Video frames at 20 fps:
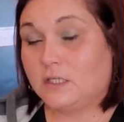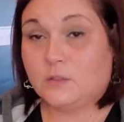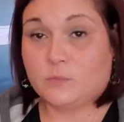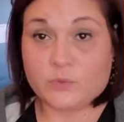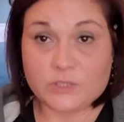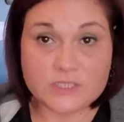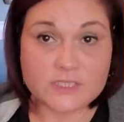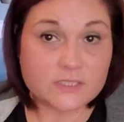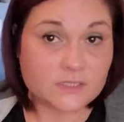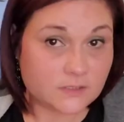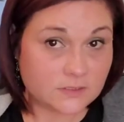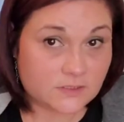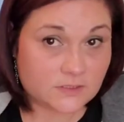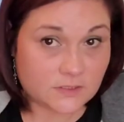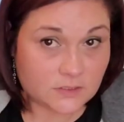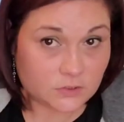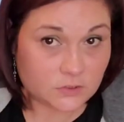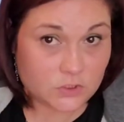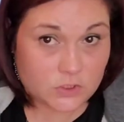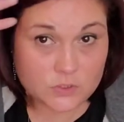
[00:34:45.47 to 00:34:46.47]

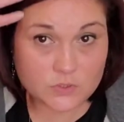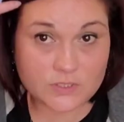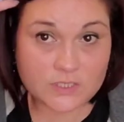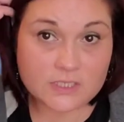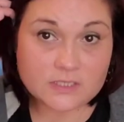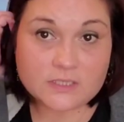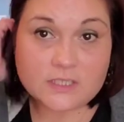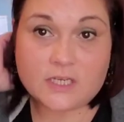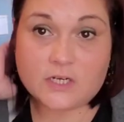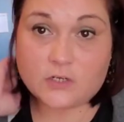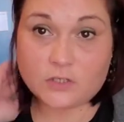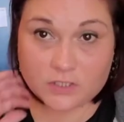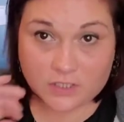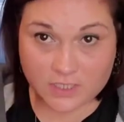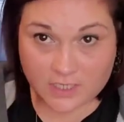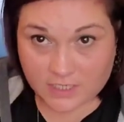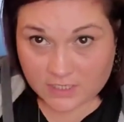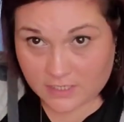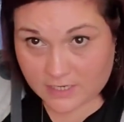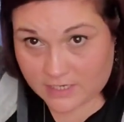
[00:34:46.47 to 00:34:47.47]
Things, you know, I got the
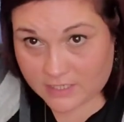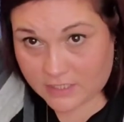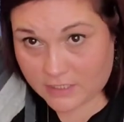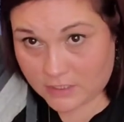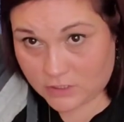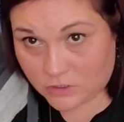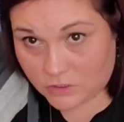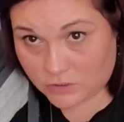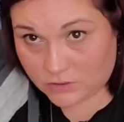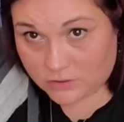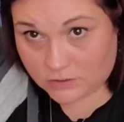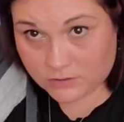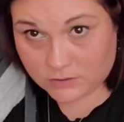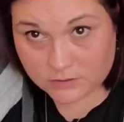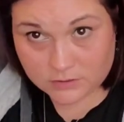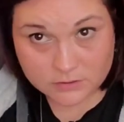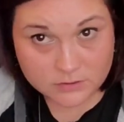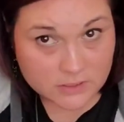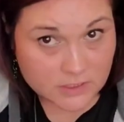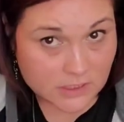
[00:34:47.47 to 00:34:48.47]
haircut. I can
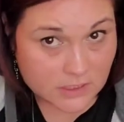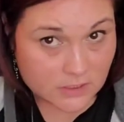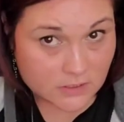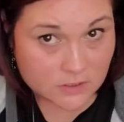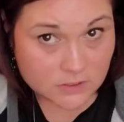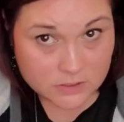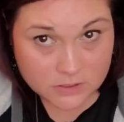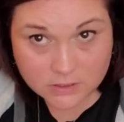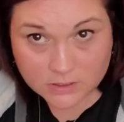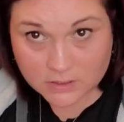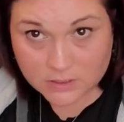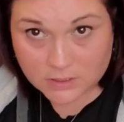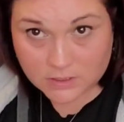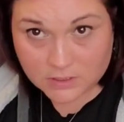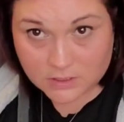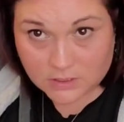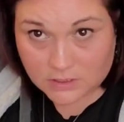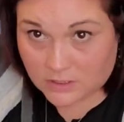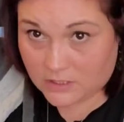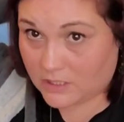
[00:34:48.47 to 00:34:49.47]
get it to,
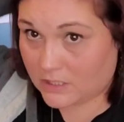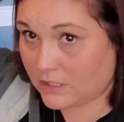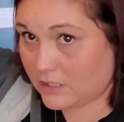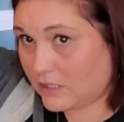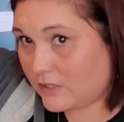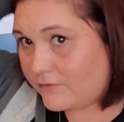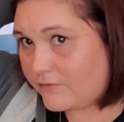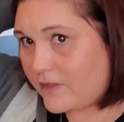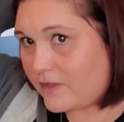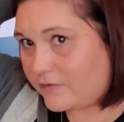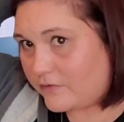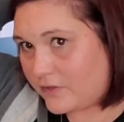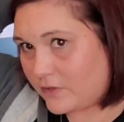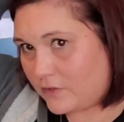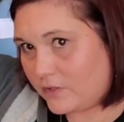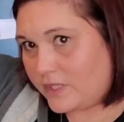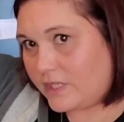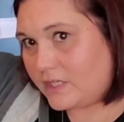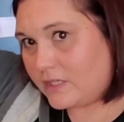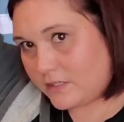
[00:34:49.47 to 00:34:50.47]
if I felt
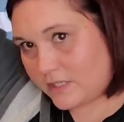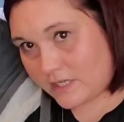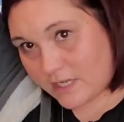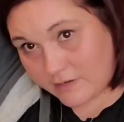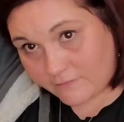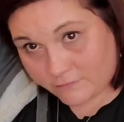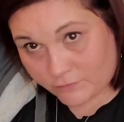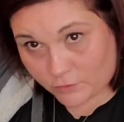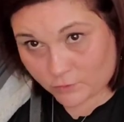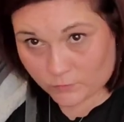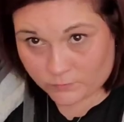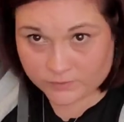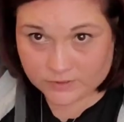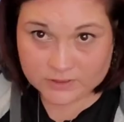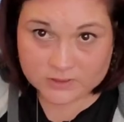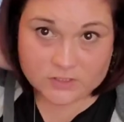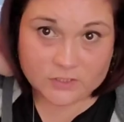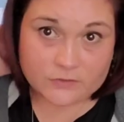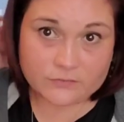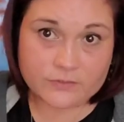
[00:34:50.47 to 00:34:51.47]
like it. Like I've curled
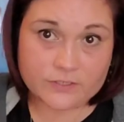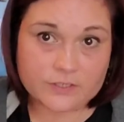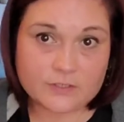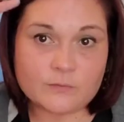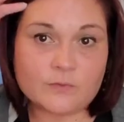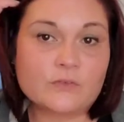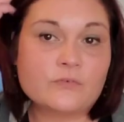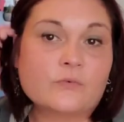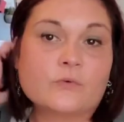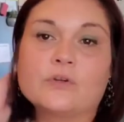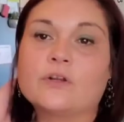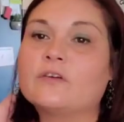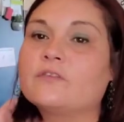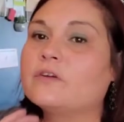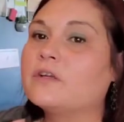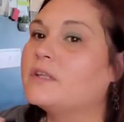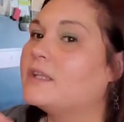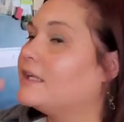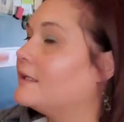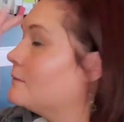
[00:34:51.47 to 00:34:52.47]
this already before and
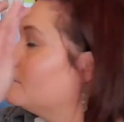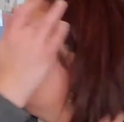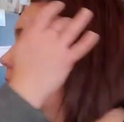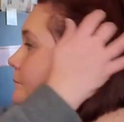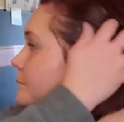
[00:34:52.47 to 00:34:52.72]
everything.